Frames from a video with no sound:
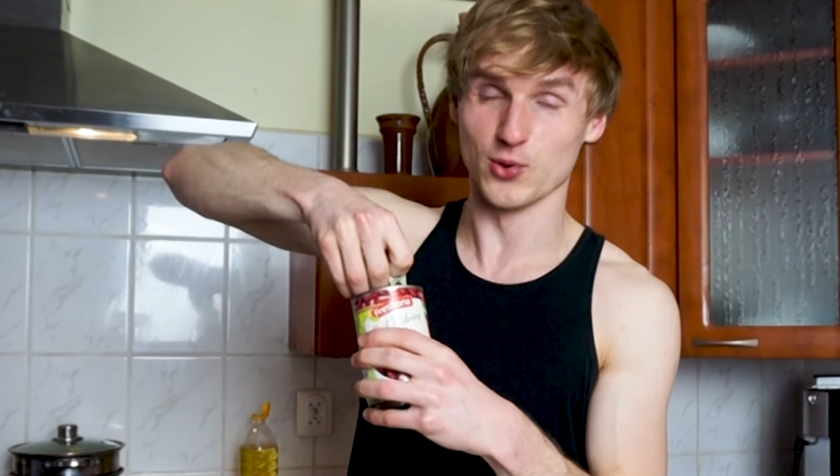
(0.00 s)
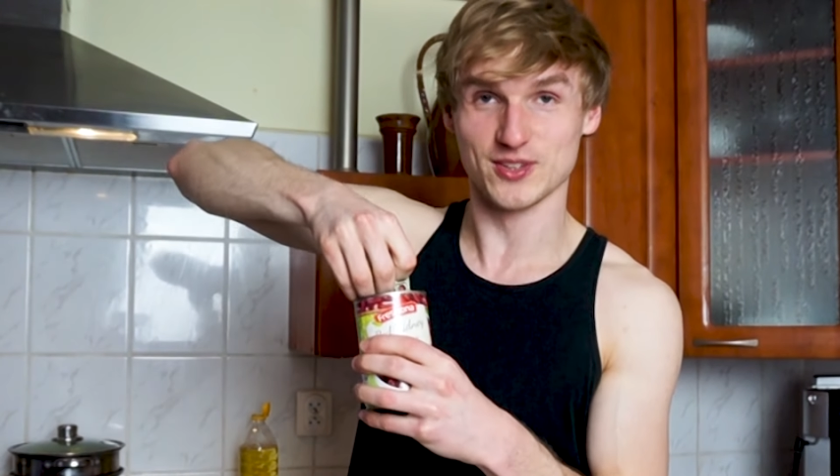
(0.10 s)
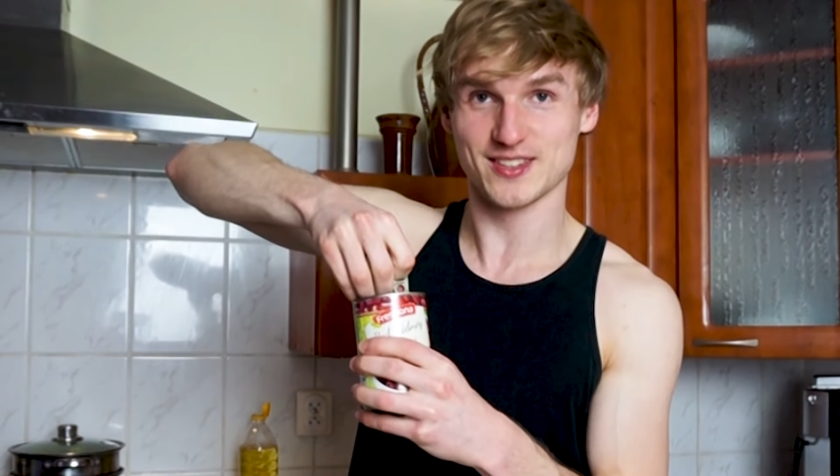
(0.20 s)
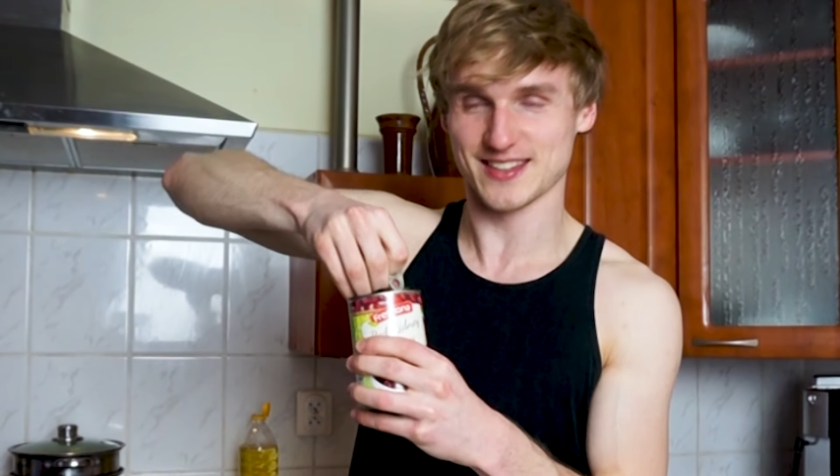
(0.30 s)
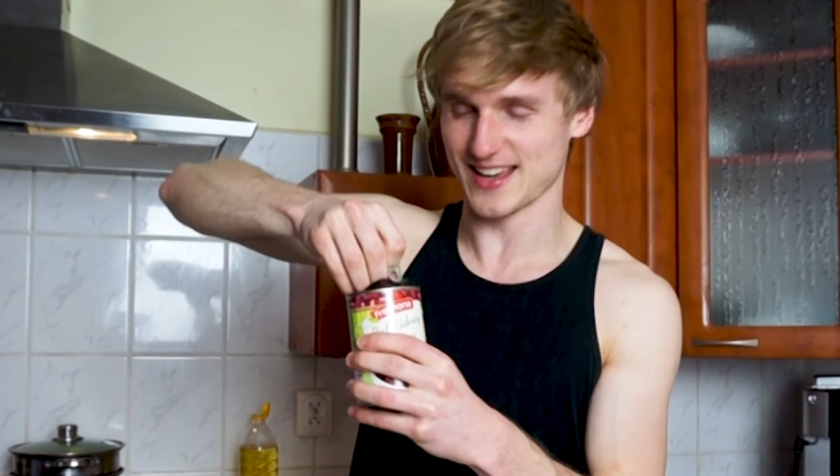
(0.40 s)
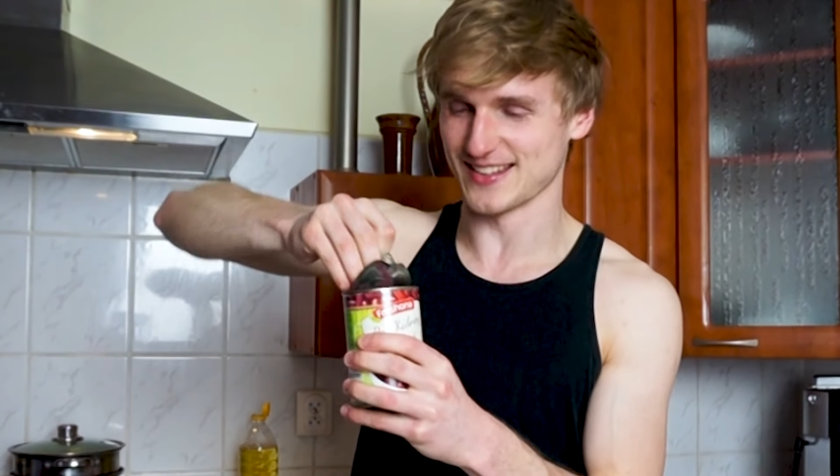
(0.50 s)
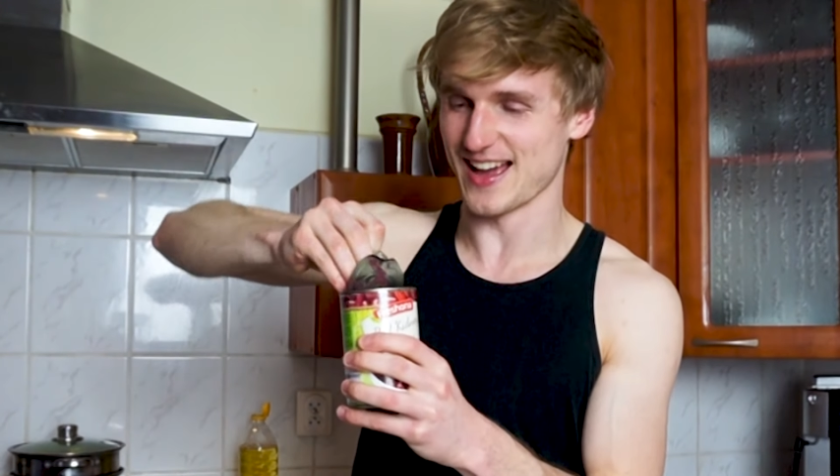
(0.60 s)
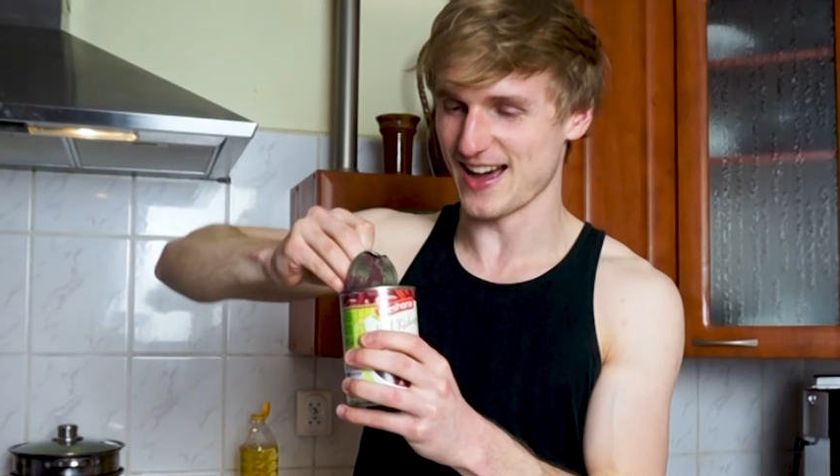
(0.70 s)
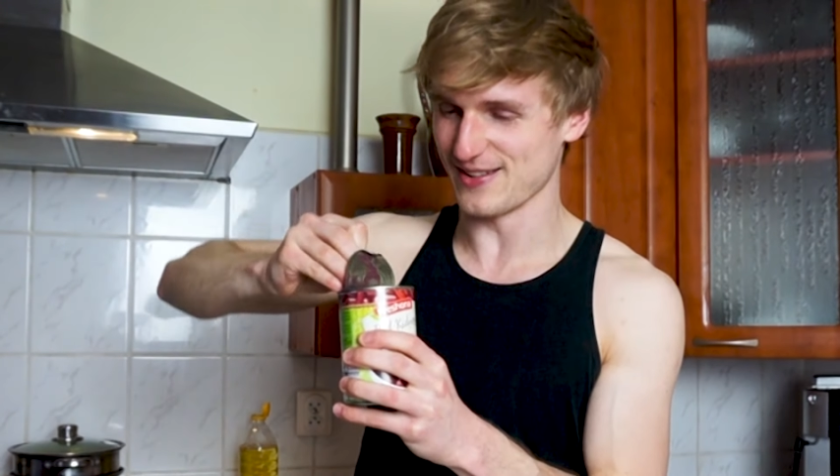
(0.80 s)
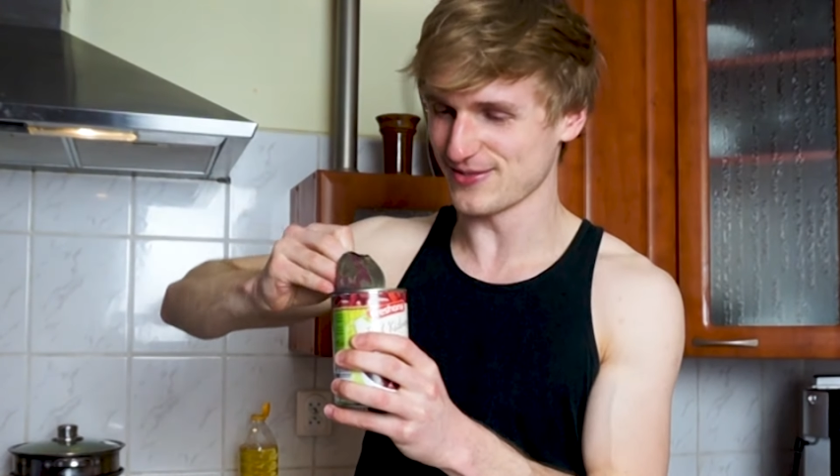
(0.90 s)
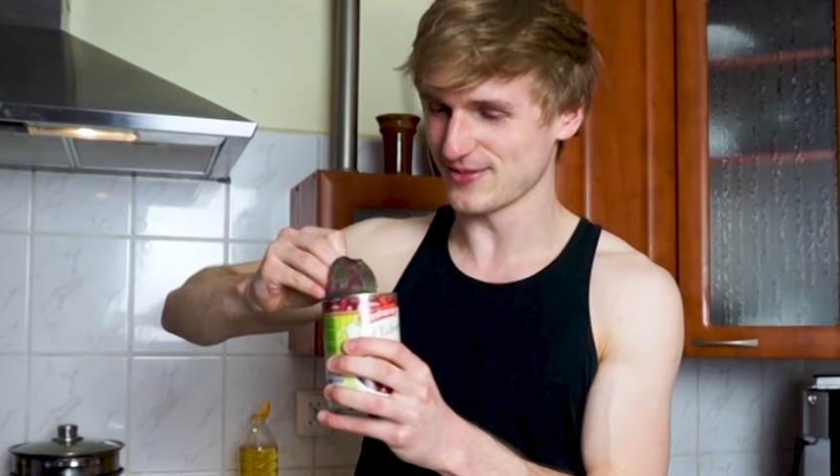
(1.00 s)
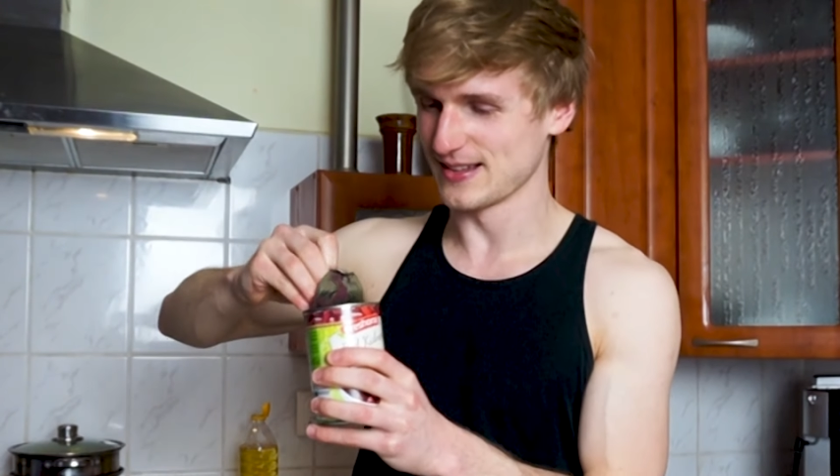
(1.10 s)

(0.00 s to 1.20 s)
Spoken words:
can have.